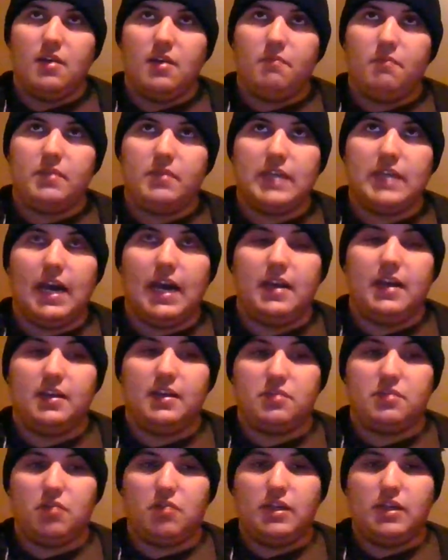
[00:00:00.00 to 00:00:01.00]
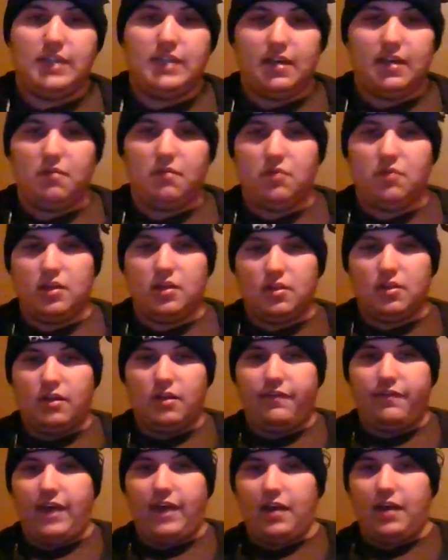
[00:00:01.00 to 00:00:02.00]
batoning is where you take a wood
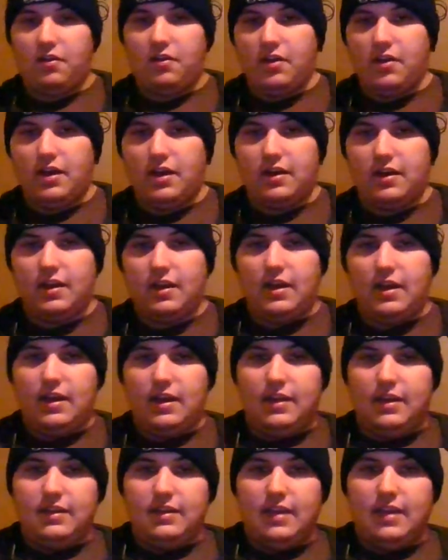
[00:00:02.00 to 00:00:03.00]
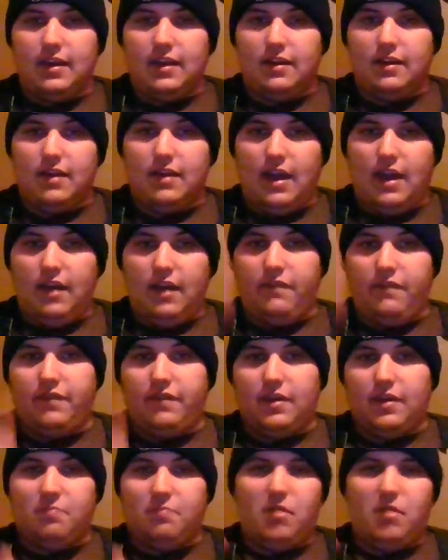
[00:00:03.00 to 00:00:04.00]
fire log, take a knife
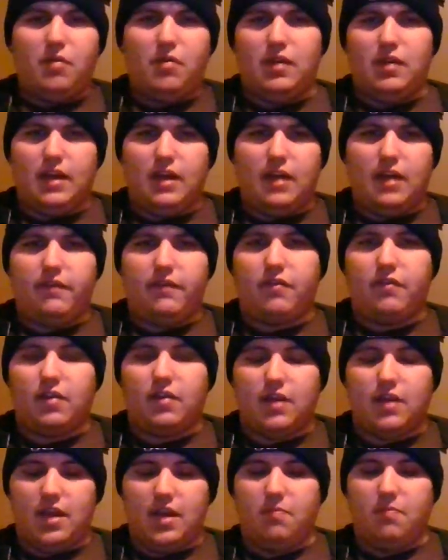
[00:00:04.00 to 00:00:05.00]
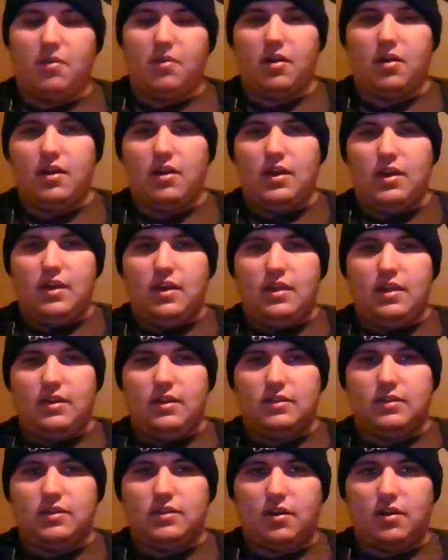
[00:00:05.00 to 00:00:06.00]
like a Bowie knife or a K-bar, and
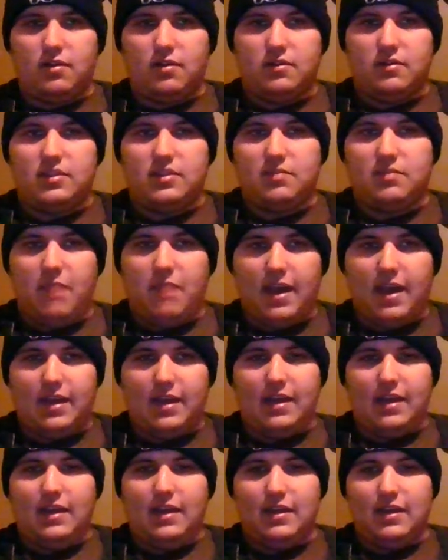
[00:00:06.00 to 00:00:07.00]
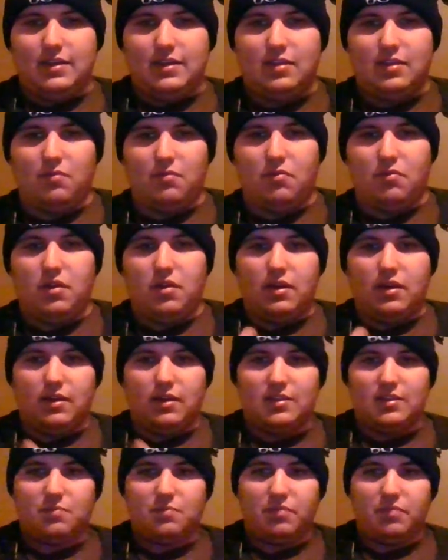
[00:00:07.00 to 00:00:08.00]
then start smacking it into the wood, and
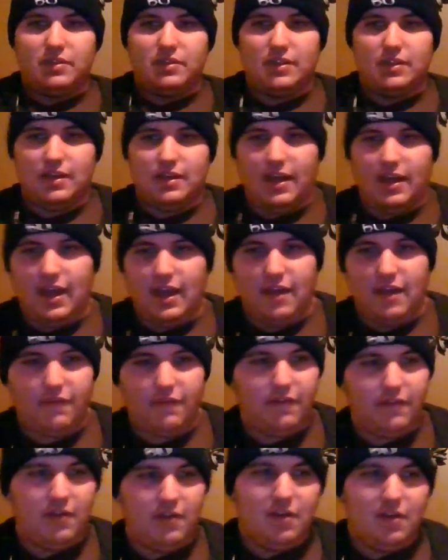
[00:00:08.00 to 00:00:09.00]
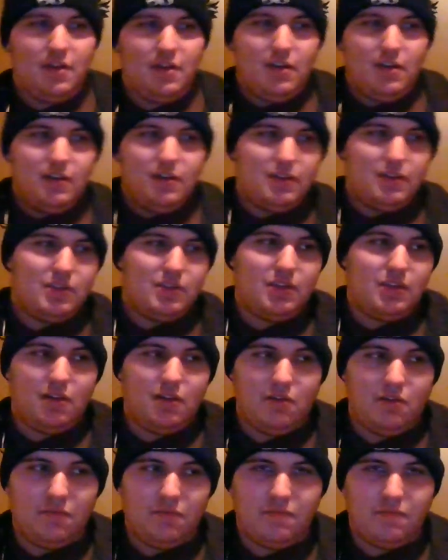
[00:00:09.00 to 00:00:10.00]
it splits it in half.
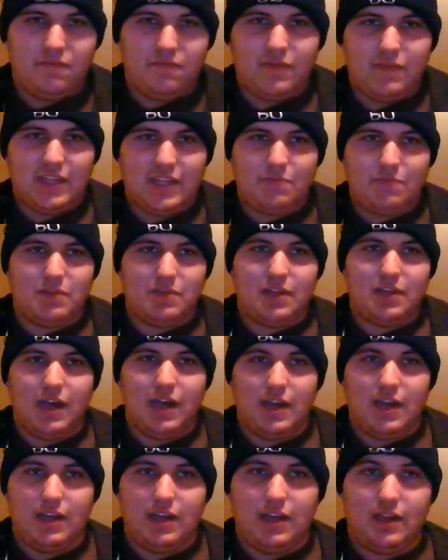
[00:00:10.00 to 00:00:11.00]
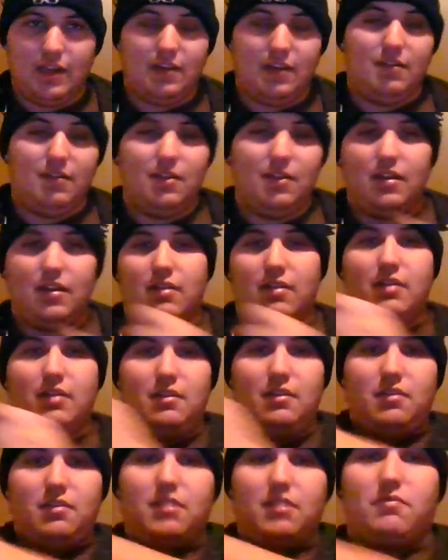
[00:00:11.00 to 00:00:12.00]
So that's batoning, and
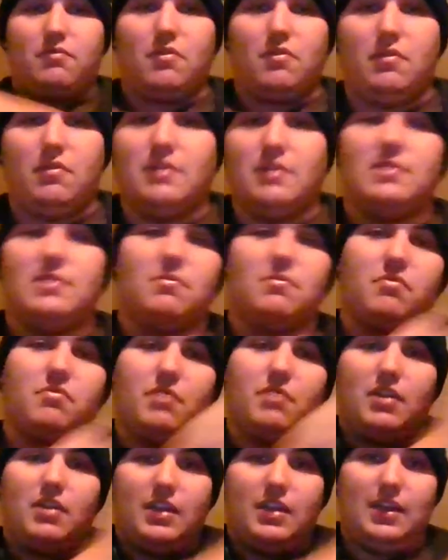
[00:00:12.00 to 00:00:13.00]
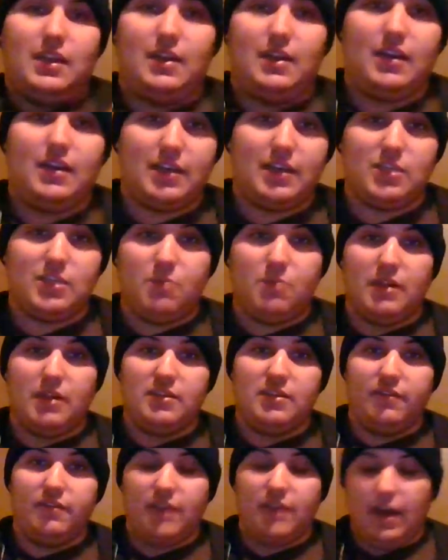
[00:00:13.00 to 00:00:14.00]
you can ruin some really
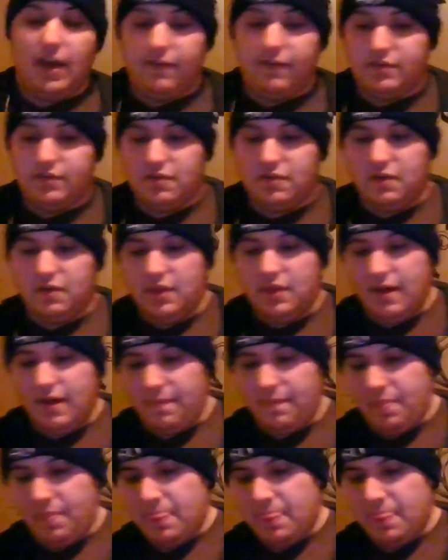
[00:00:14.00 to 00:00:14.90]
expensive knives doing that.